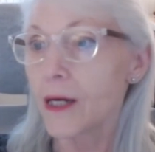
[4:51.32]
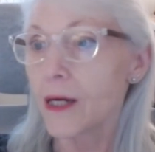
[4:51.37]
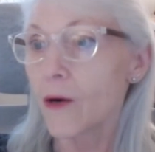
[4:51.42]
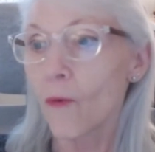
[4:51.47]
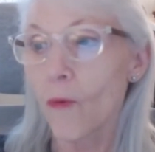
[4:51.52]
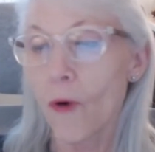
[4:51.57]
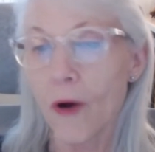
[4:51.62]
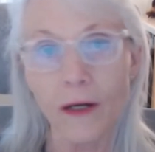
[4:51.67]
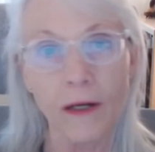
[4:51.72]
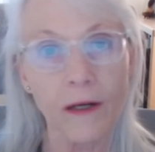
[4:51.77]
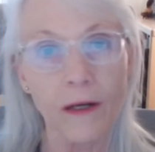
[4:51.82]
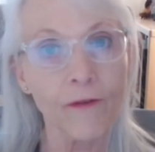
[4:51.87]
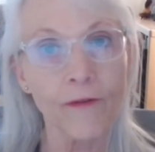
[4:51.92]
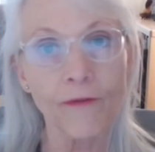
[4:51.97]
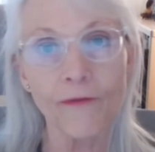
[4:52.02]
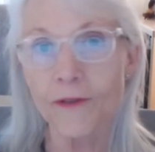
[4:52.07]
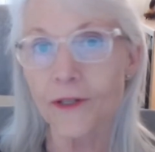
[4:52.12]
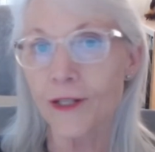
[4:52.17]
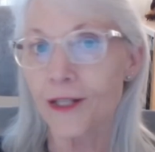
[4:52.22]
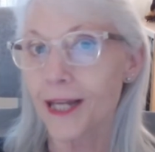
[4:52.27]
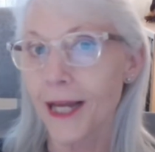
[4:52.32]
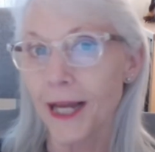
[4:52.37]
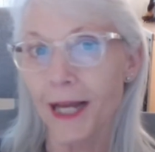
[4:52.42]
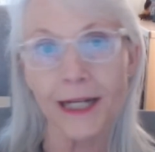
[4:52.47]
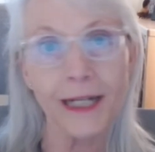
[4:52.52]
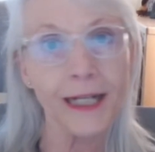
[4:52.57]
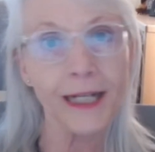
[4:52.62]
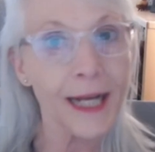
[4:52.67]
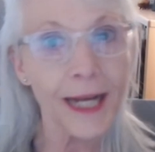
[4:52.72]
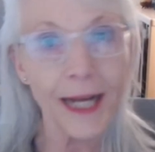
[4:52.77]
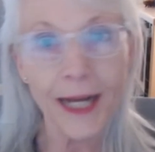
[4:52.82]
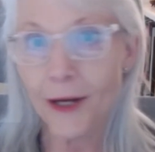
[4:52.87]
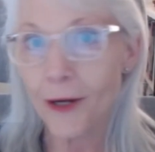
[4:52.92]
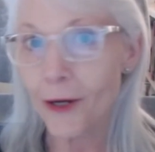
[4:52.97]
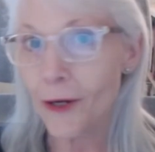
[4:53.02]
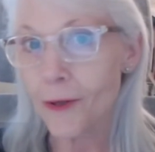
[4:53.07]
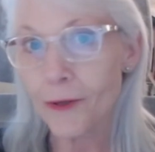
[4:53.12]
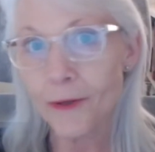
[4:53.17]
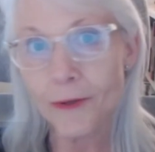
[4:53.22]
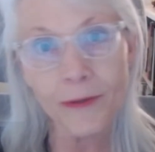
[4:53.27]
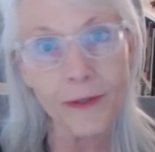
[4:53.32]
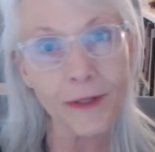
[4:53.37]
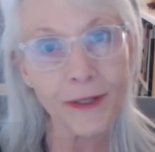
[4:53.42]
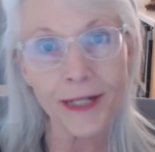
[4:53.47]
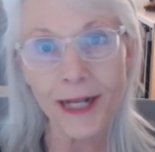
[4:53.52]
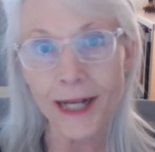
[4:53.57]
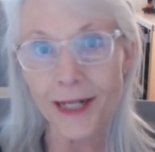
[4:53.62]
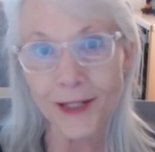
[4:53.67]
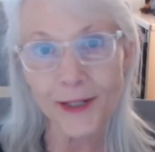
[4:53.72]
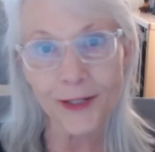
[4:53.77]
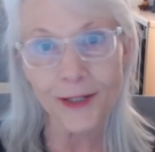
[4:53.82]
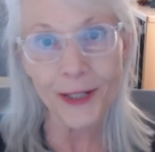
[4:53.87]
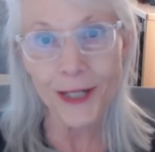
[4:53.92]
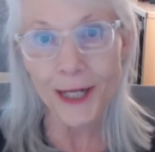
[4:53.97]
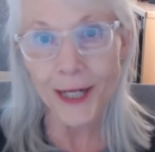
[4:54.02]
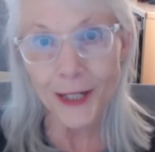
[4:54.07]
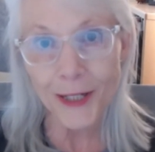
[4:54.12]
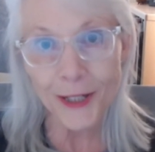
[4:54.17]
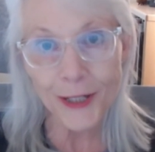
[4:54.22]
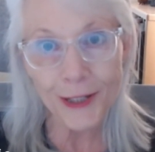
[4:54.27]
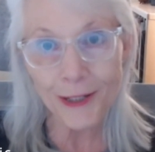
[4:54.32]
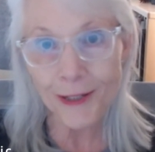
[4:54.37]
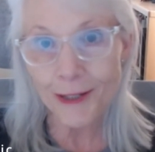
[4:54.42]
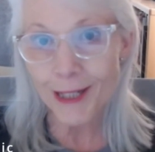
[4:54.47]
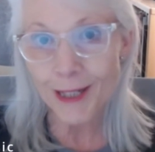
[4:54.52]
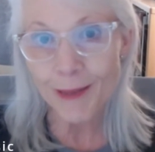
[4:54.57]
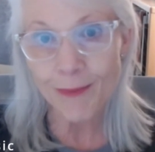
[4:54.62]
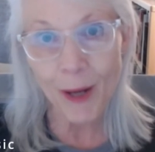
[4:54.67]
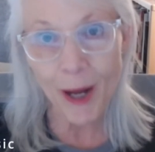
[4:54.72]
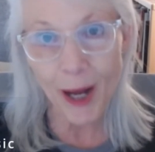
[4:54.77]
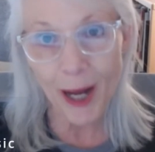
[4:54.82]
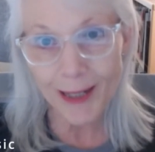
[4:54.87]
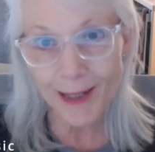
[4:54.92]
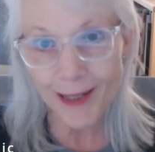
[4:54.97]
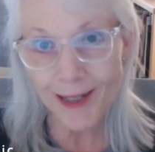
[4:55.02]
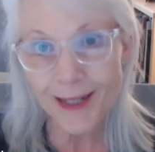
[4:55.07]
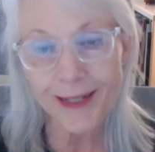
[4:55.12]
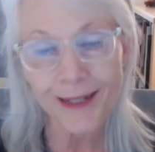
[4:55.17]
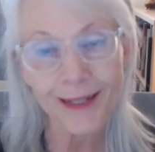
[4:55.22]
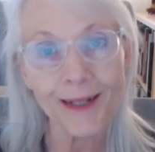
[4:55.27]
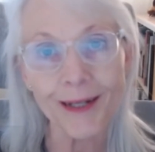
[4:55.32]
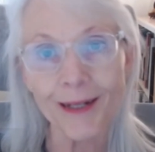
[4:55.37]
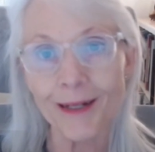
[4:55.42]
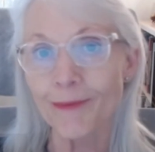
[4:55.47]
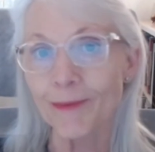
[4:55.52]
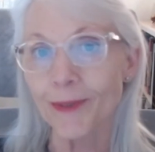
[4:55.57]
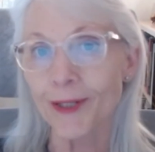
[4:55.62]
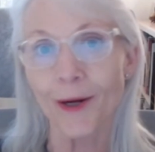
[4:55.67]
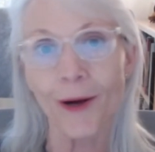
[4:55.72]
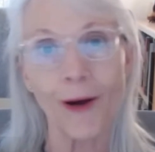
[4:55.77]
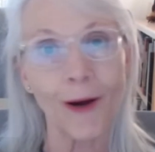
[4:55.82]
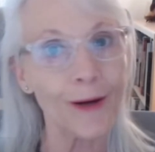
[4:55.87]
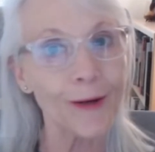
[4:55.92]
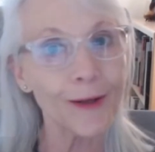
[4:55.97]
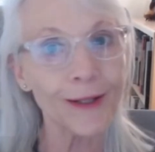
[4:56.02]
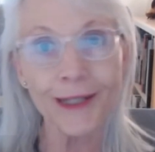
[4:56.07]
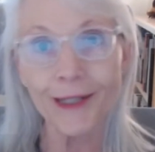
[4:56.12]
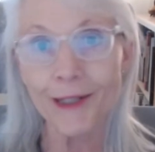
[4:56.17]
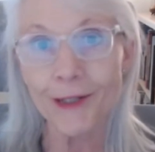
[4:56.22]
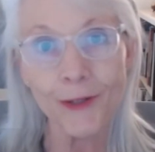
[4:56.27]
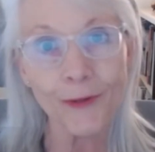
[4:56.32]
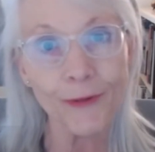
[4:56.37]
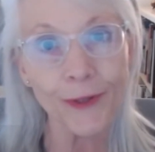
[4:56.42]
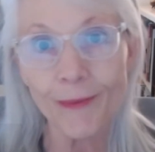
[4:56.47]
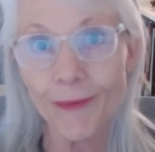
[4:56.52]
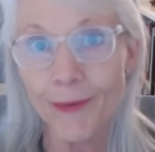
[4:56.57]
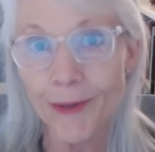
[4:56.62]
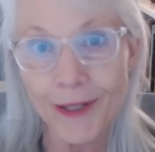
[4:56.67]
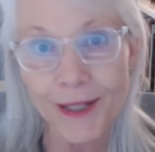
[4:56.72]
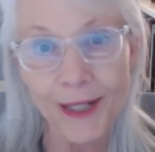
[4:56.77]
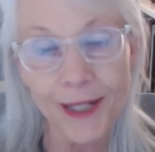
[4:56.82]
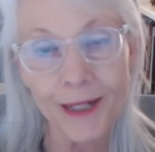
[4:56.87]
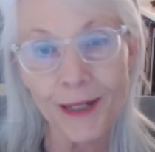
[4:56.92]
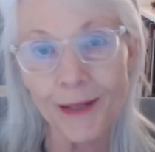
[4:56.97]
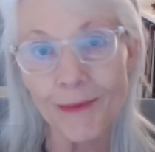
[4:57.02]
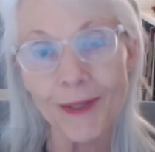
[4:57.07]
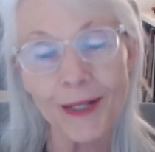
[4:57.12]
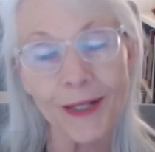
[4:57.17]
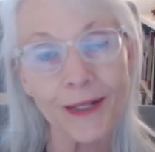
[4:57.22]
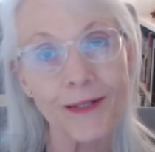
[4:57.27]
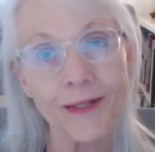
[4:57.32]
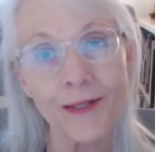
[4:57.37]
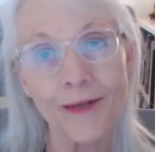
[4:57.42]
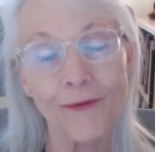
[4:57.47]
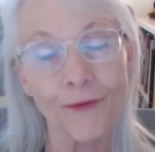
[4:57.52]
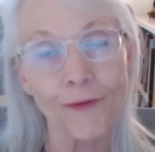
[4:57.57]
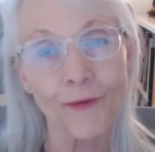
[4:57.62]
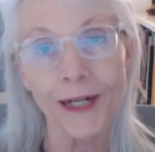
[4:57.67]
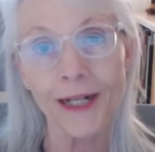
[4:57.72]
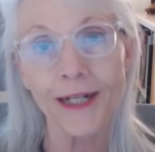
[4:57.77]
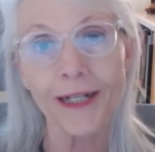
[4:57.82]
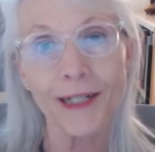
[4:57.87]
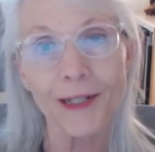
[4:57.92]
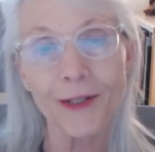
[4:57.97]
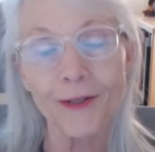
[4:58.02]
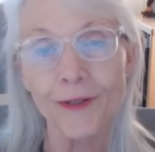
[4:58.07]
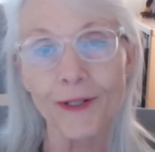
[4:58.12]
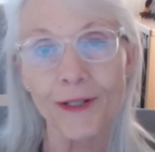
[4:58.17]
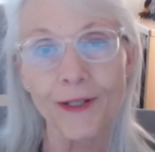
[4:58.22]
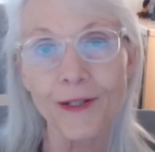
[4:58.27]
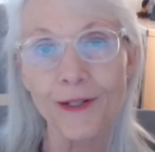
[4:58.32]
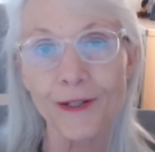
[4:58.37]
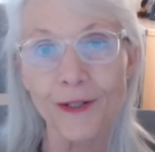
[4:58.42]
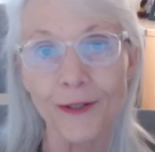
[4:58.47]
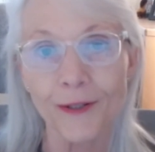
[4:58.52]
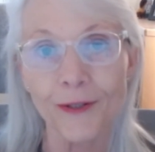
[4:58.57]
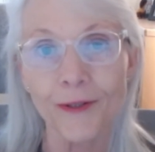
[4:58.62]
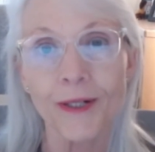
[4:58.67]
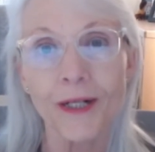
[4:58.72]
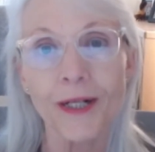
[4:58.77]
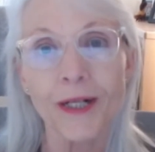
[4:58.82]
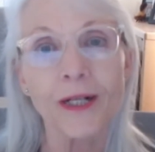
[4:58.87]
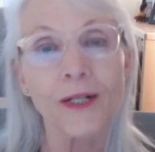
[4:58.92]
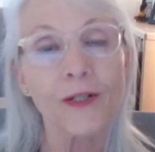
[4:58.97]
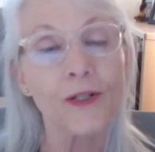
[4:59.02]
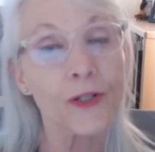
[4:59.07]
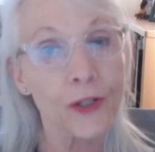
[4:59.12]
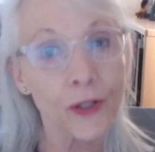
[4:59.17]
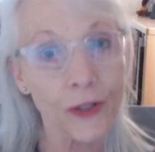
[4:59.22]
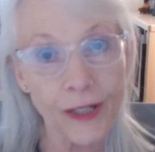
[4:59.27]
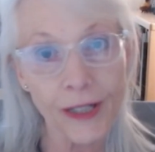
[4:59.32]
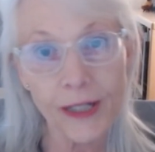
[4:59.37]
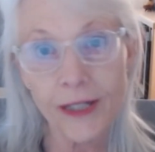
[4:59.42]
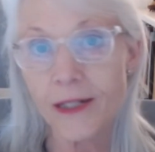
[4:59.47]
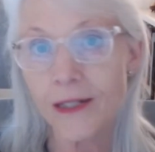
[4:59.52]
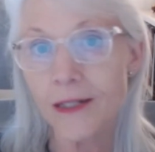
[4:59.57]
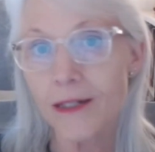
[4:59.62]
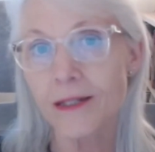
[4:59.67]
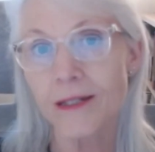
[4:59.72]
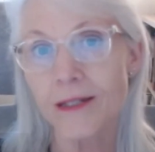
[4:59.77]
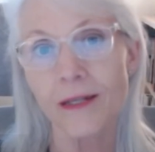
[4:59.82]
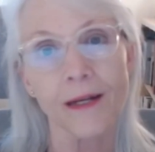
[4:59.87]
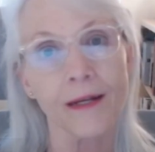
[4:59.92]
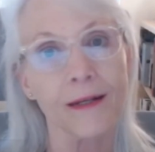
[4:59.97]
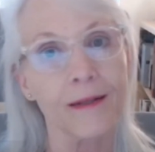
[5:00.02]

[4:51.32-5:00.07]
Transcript: one of San Diego's destination spots. Our industry museum is of great interest to tourists,